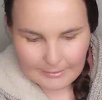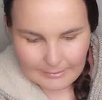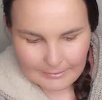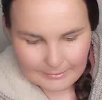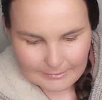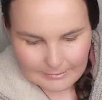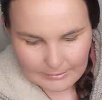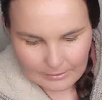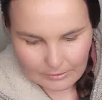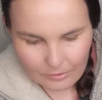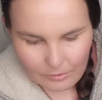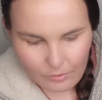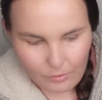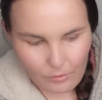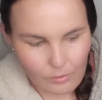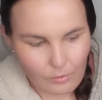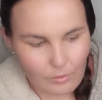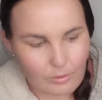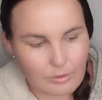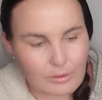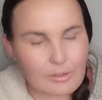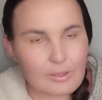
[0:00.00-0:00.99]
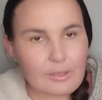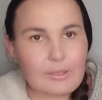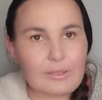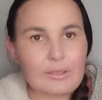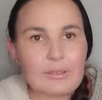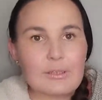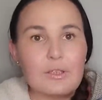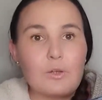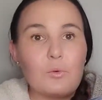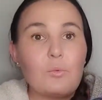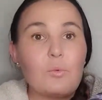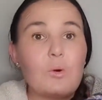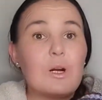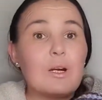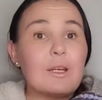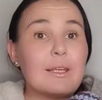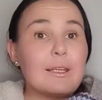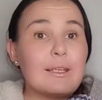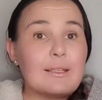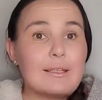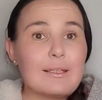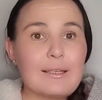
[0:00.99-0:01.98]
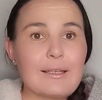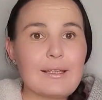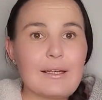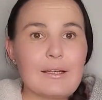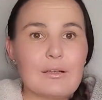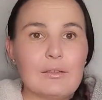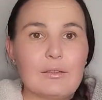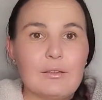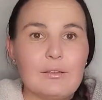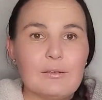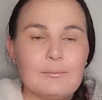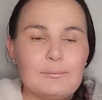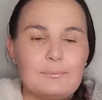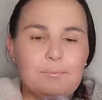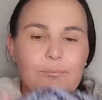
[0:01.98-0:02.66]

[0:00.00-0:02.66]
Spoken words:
it's called the Warrior Cowl.